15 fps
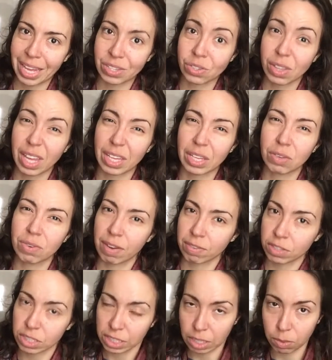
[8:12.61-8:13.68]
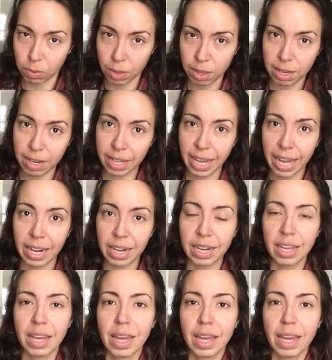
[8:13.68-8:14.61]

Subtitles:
so that you never deal with it again,